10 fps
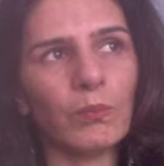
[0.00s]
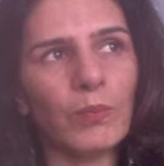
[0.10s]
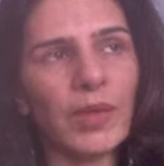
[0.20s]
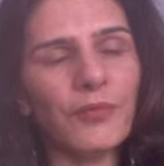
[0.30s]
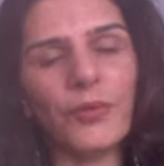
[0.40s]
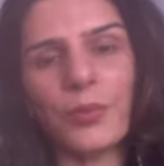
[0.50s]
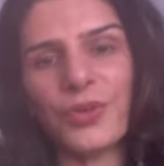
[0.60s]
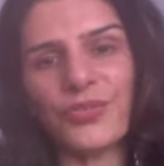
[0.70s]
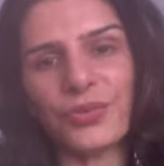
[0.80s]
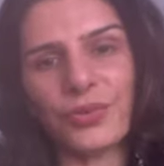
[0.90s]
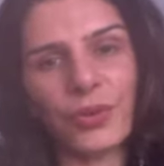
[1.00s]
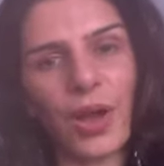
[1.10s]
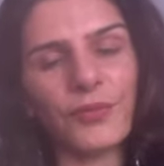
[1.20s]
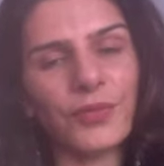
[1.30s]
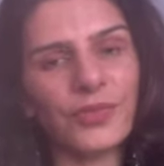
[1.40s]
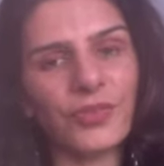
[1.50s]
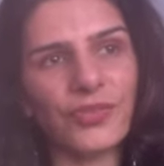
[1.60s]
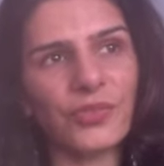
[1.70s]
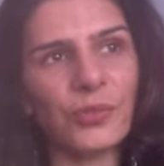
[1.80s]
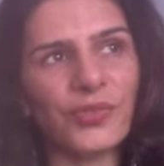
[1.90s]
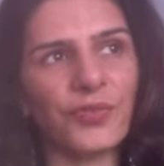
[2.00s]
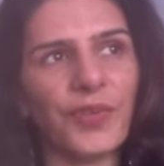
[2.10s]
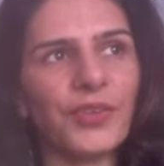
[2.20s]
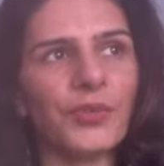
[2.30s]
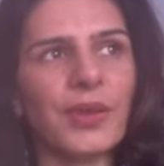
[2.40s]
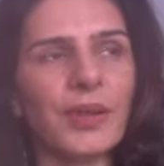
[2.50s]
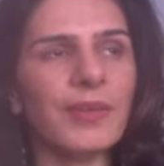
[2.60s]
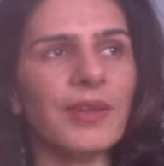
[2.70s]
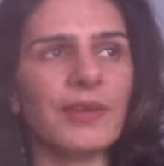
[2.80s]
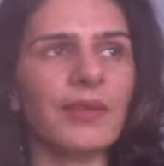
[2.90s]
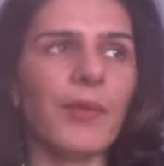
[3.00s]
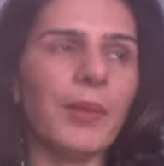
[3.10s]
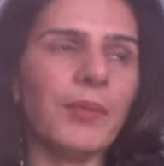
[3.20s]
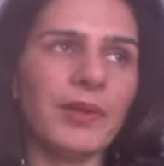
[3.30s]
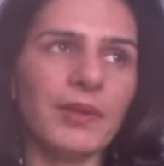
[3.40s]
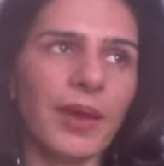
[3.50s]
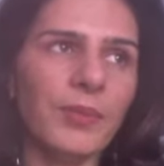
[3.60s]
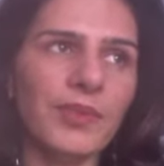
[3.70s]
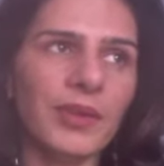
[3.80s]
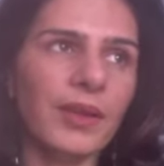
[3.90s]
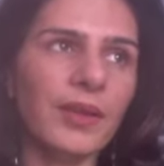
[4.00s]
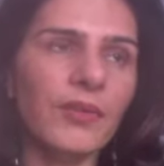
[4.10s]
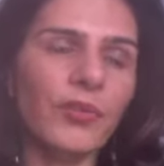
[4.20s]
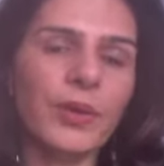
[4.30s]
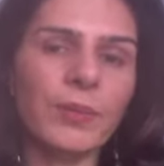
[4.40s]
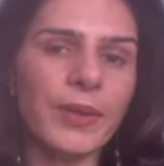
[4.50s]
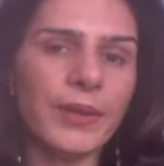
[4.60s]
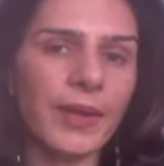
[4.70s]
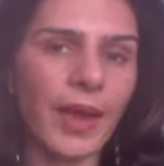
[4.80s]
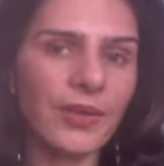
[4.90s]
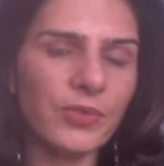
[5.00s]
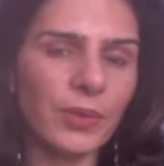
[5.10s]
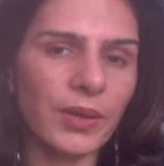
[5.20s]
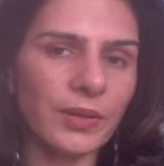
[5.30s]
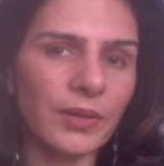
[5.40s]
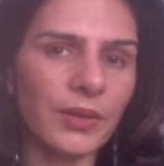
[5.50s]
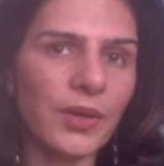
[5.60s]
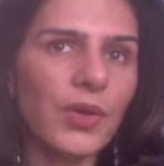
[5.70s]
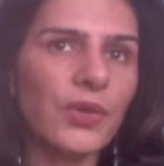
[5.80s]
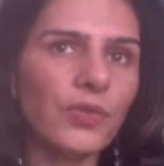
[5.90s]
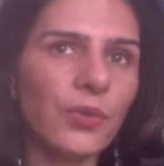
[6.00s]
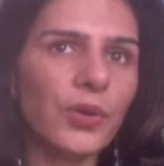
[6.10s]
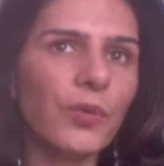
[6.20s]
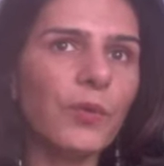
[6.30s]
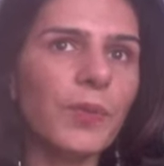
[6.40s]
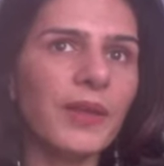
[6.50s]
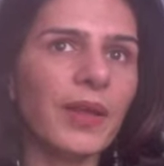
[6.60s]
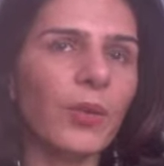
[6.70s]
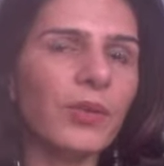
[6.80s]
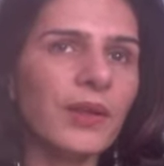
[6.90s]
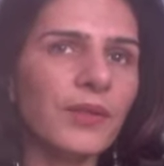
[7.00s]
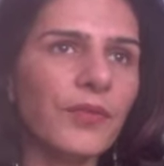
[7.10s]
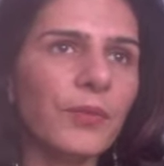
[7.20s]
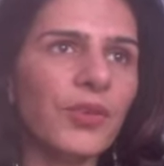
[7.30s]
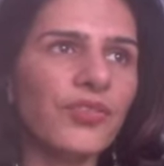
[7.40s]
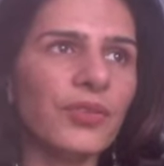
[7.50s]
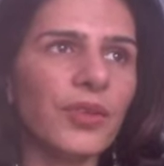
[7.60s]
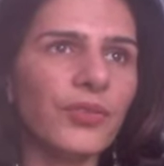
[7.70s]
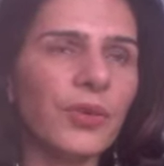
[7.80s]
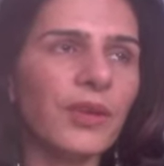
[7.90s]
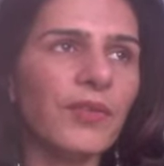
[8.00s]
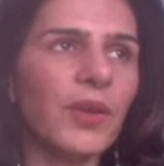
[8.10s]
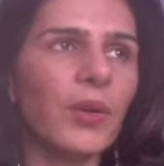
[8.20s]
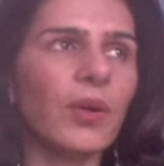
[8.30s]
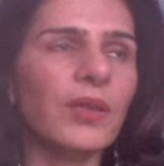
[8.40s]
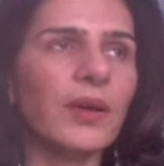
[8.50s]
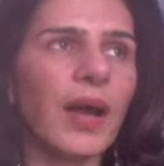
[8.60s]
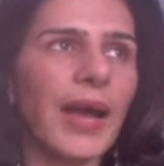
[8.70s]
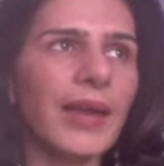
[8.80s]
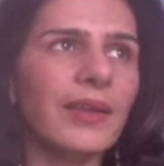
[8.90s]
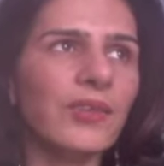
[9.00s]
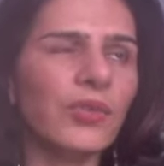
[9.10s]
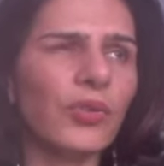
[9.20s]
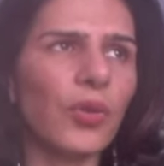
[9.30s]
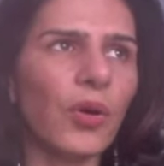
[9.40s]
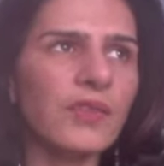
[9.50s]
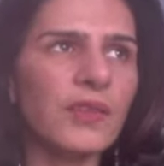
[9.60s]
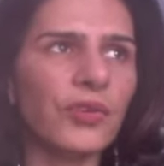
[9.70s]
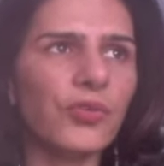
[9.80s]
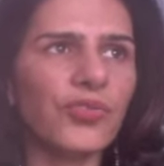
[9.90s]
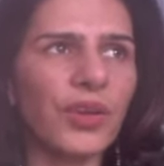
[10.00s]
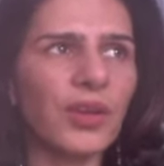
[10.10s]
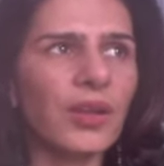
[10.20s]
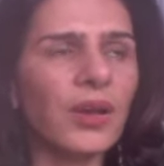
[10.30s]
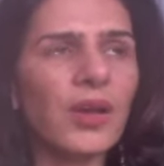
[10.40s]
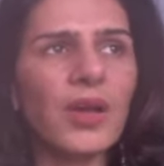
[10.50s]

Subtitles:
information, conversations which affect your immediate environment, at times it can leave you completely isolated. So it could be that all the information that you're giving or the ideas or the thoughts that you're sharing